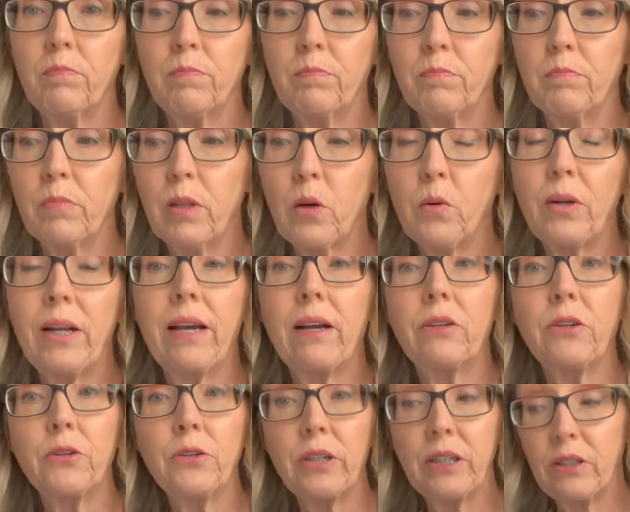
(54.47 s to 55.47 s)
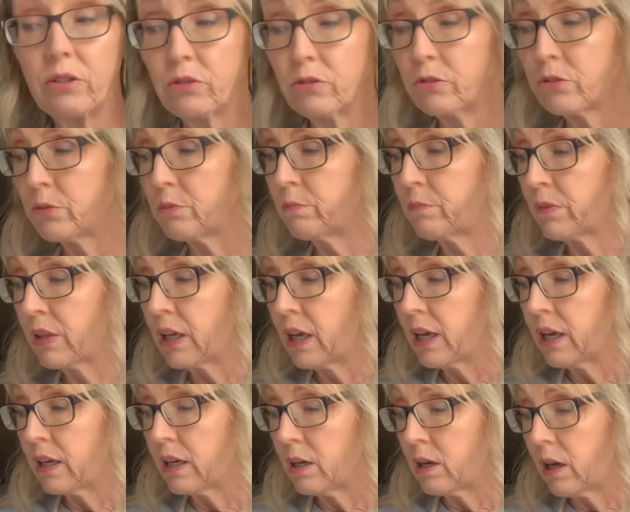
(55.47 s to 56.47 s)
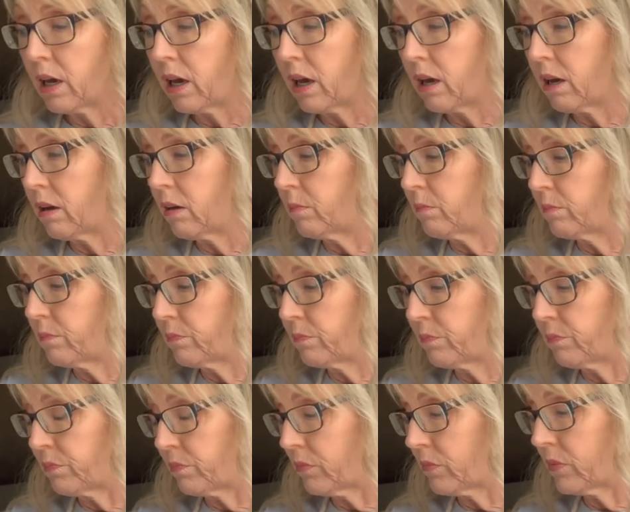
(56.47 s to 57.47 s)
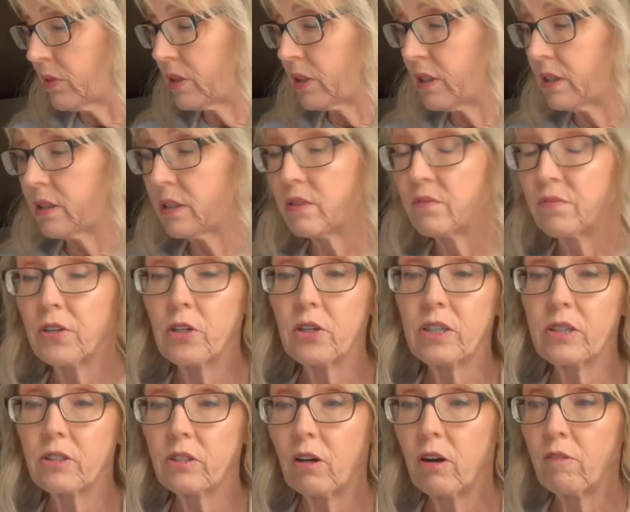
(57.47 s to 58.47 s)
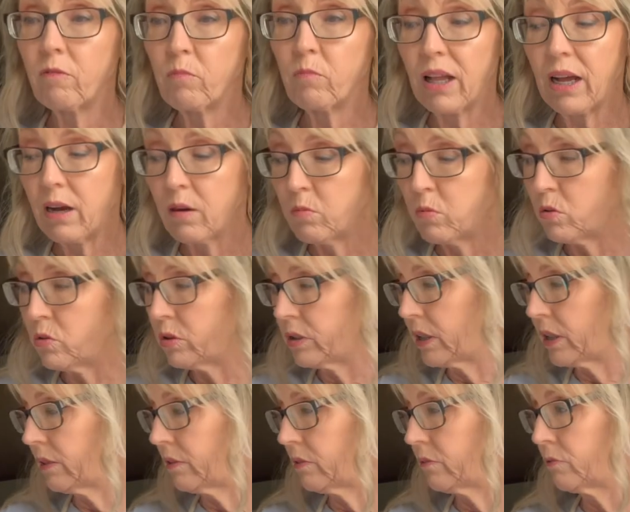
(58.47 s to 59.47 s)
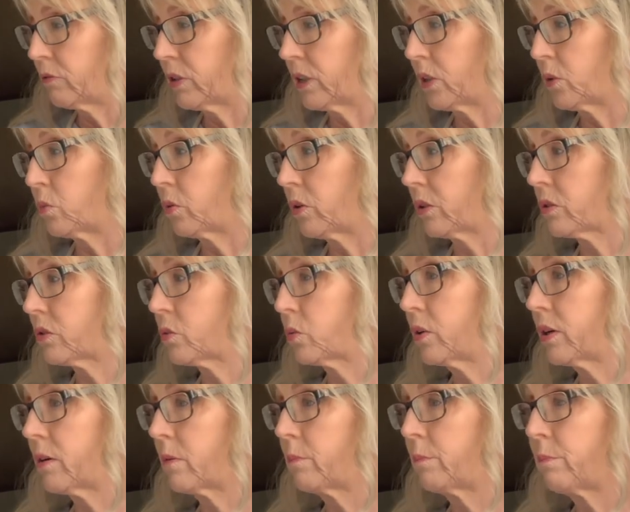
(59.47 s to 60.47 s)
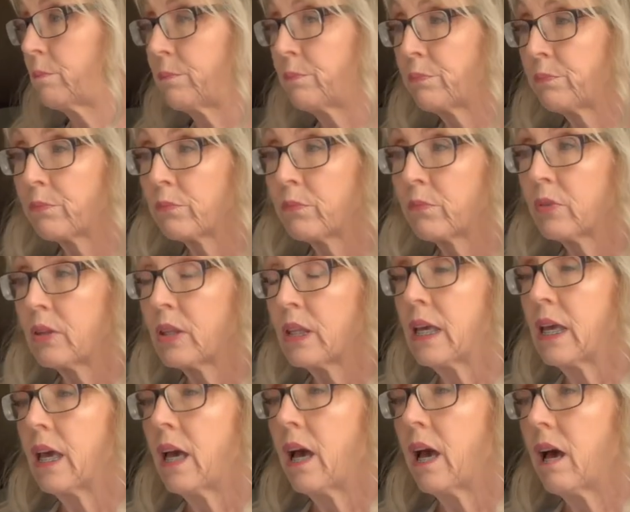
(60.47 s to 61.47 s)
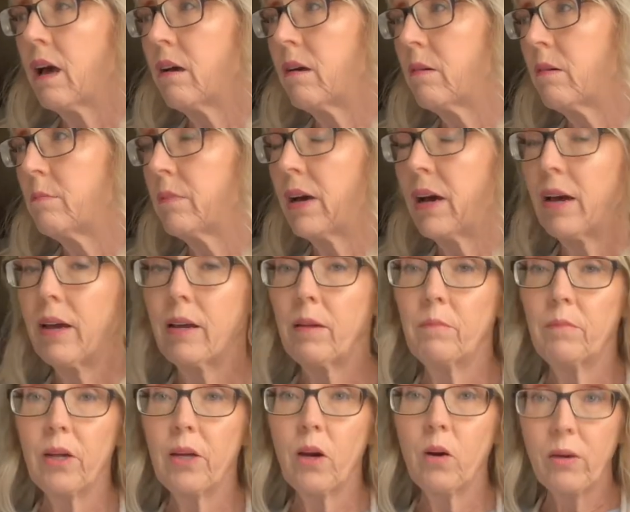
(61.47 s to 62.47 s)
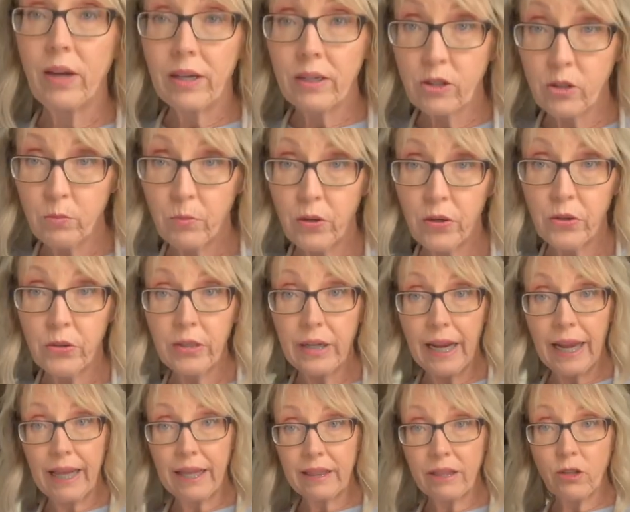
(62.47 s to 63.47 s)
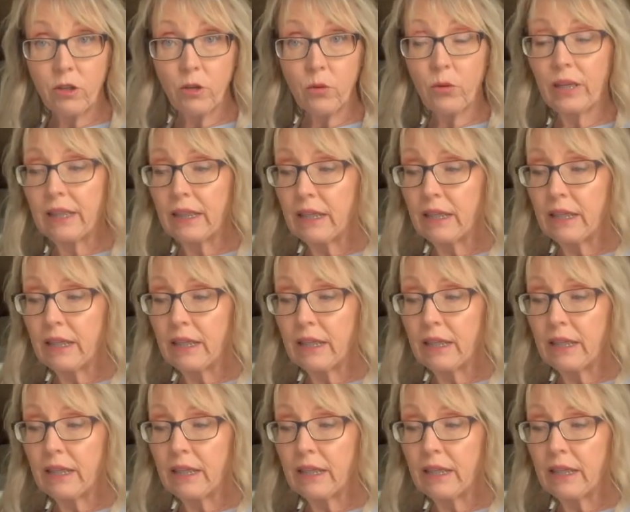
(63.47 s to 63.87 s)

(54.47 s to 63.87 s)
blowing out your ears, because it's very soft, pliable, and it really works well. I am no expert at doing